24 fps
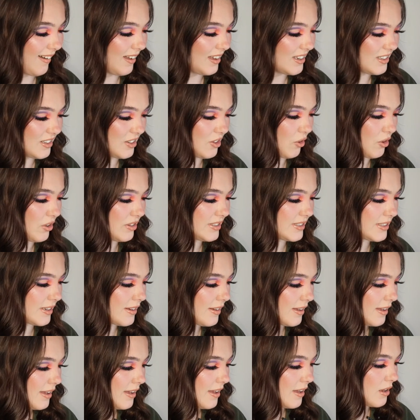Not.
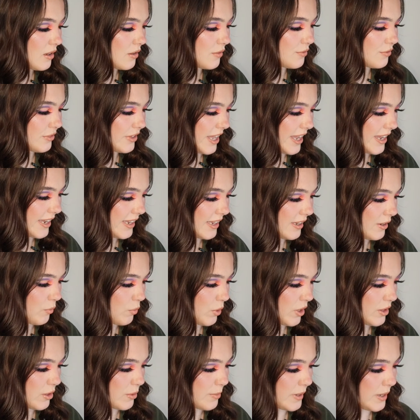Flying,
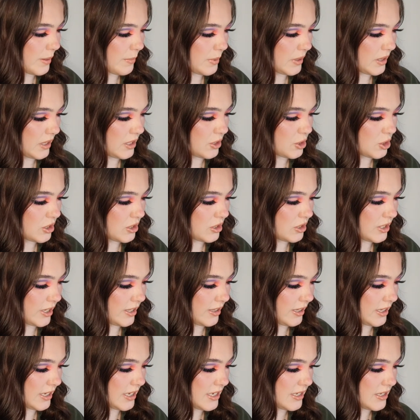weather manipulation,
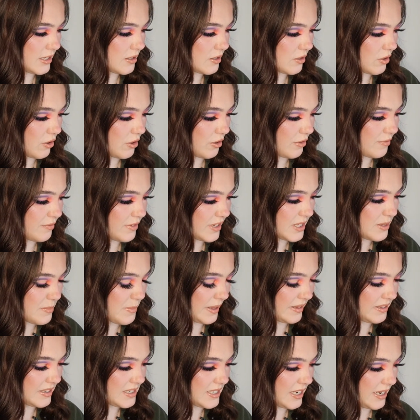telekinesis, or
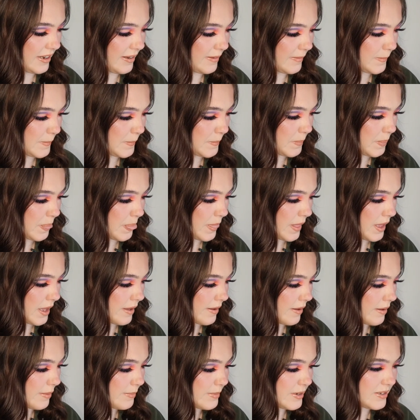invisibility.
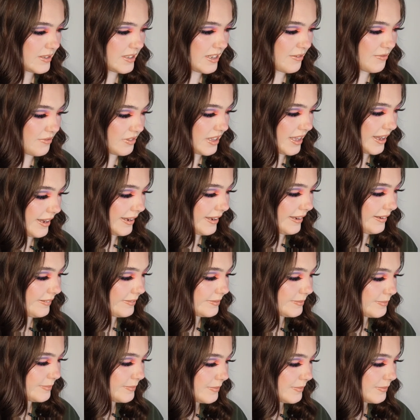I'm gonna say flying.